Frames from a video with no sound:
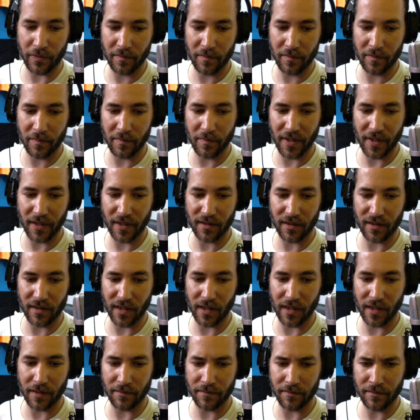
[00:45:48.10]
But
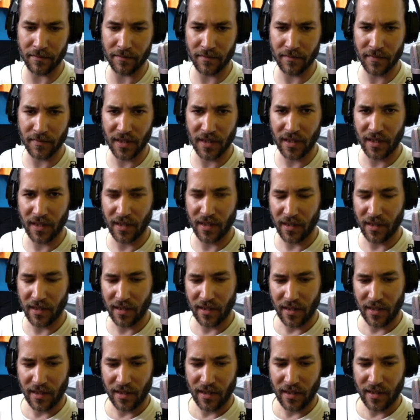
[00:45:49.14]
um,
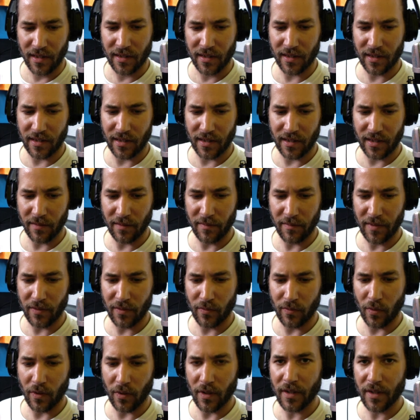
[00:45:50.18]
give me
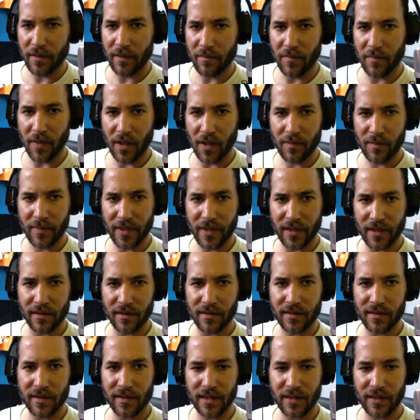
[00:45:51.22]
one moment and
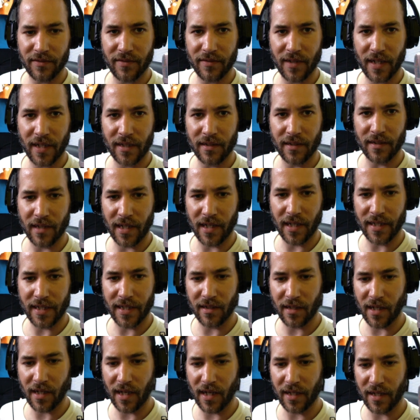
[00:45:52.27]
see okay. if I, I can
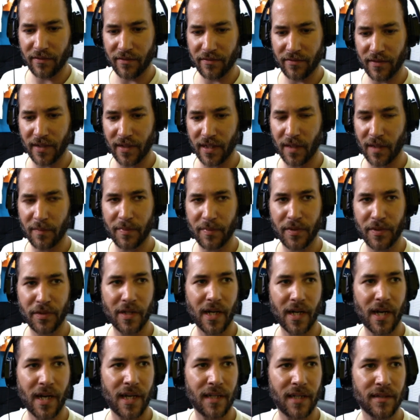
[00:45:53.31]
kind of help you
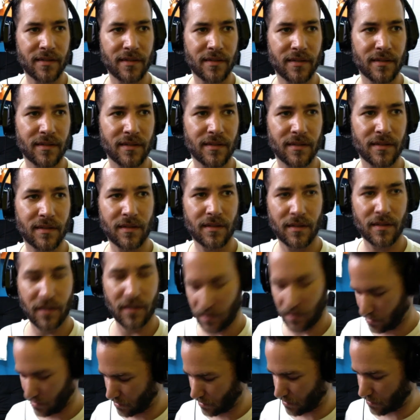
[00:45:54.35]
guys
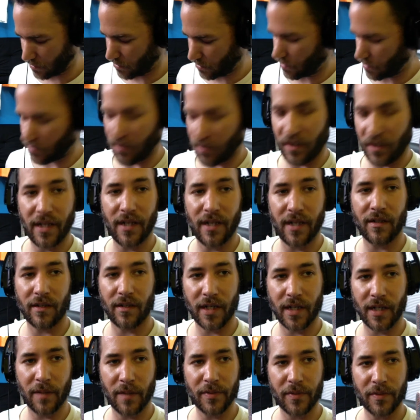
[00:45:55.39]
or, or, or
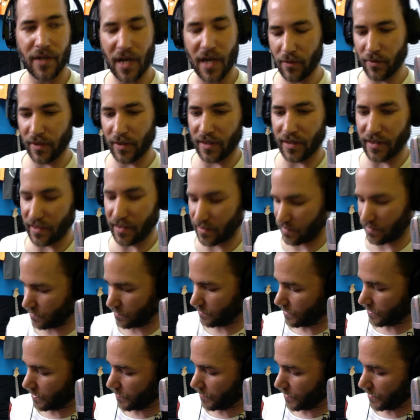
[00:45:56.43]
help you out with this.
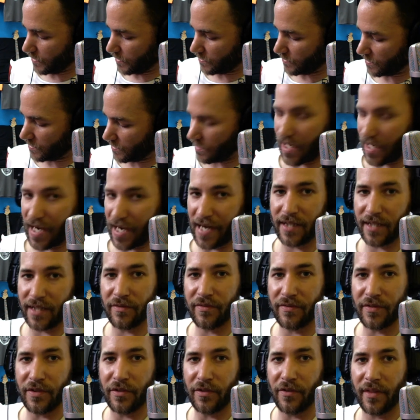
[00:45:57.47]
All Let right. me just hide a
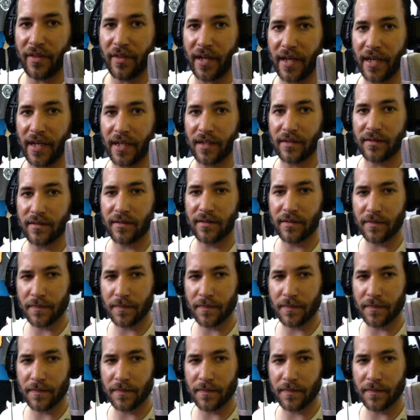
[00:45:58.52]
few things.